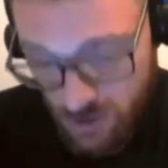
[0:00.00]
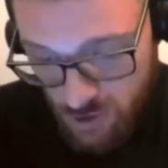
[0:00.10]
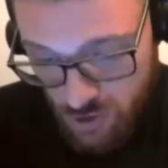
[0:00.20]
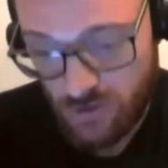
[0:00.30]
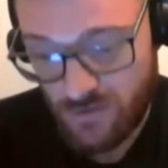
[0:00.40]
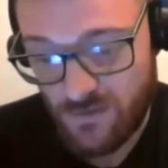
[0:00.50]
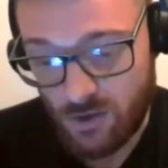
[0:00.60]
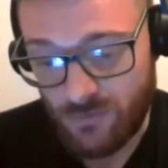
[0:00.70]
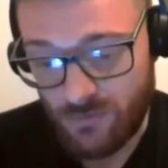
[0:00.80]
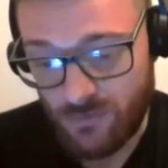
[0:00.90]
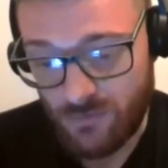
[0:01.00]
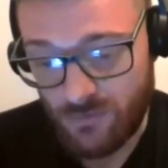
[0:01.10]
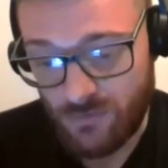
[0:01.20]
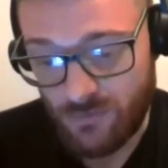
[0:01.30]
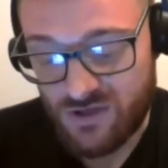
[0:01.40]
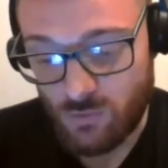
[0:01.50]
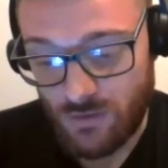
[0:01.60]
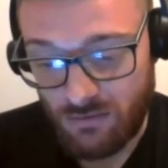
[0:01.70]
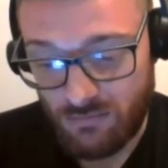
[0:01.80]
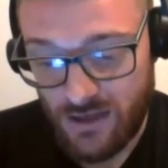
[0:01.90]
Joining the club at the end of
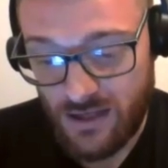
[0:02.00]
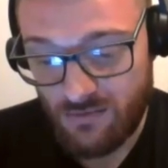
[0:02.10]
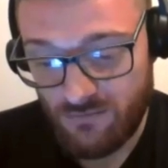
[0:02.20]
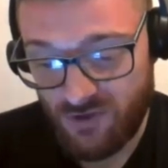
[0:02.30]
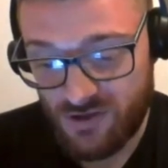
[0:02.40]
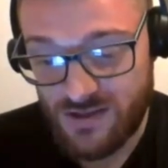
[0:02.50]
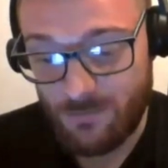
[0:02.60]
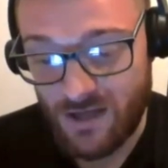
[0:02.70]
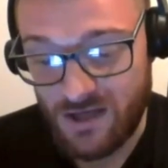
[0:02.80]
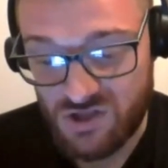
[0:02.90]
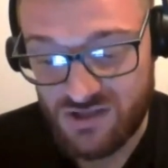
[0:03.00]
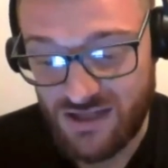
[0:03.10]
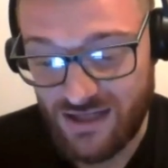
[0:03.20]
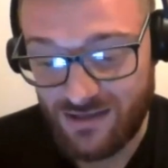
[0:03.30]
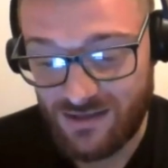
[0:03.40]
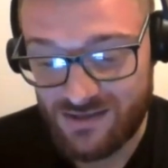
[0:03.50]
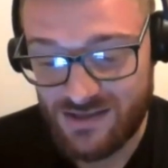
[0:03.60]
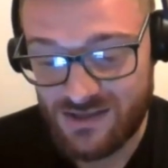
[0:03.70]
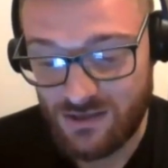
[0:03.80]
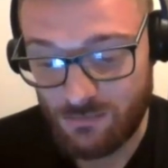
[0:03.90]
January 23, first team manager Dean and
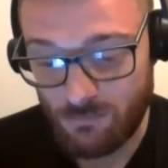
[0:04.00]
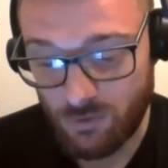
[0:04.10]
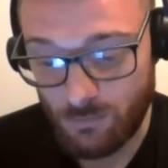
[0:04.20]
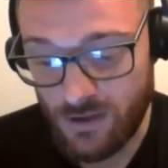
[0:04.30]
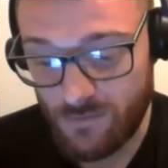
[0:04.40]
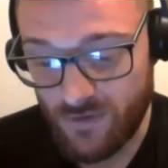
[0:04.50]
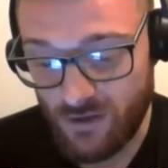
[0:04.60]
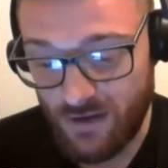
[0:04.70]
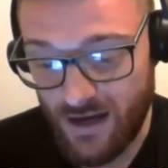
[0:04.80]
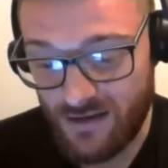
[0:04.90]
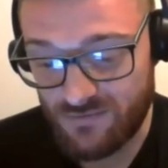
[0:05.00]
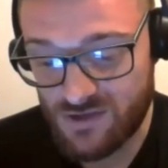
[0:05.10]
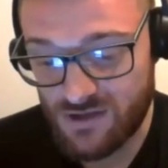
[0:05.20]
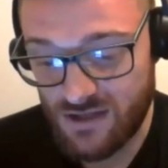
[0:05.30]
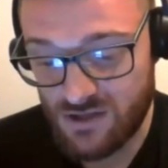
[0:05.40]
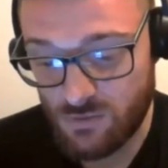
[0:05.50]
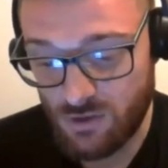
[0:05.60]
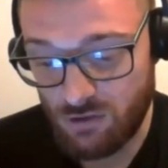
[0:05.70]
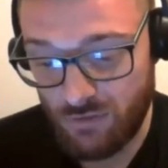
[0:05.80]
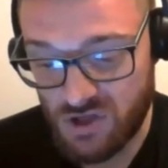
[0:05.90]
assistant Plummer arrived into a
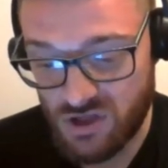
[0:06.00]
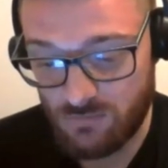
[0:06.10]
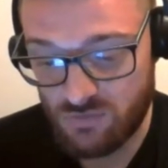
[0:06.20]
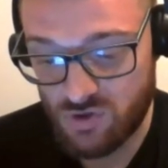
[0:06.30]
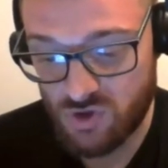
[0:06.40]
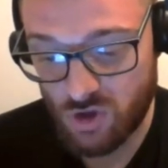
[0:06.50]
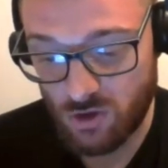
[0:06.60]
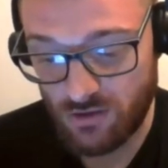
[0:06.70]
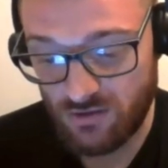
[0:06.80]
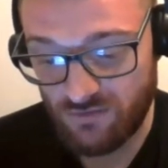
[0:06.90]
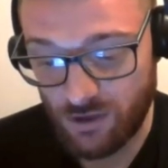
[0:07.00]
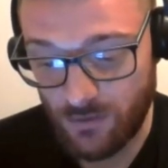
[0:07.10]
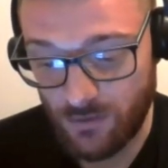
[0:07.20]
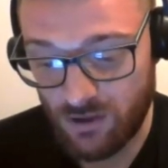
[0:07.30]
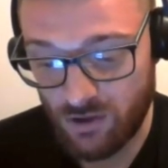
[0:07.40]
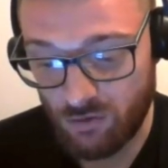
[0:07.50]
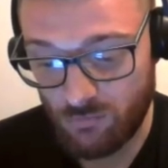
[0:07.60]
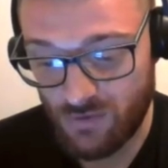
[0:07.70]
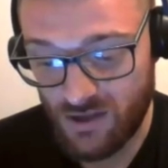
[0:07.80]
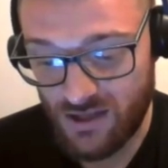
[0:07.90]
new regime shortly following
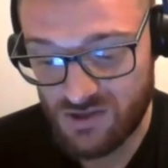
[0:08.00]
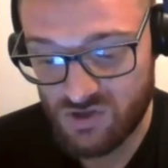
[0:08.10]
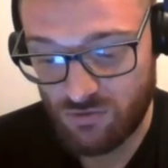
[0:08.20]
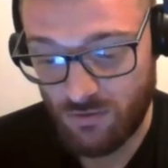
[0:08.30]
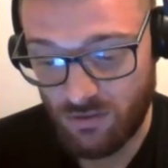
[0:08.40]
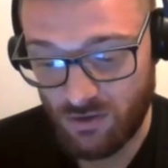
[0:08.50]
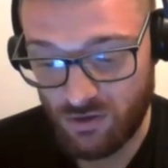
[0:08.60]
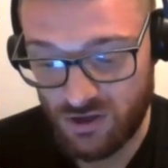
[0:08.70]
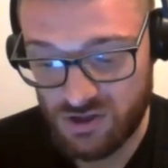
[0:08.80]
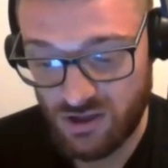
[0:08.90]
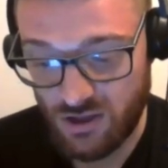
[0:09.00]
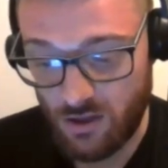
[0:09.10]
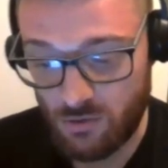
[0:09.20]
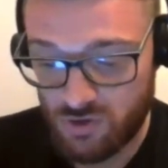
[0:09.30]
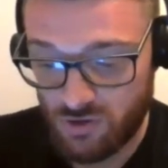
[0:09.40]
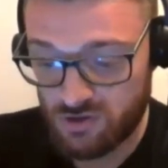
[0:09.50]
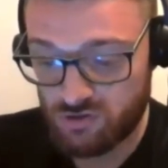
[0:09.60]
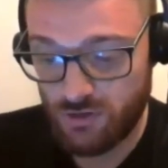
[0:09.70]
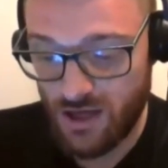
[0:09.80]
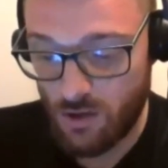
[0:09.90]
Coombe as strength and conditioning coach. The
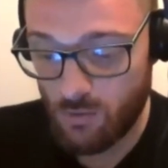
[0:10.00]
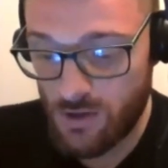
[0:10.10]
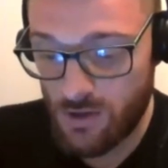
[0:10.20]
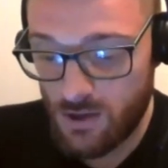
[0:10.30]
trio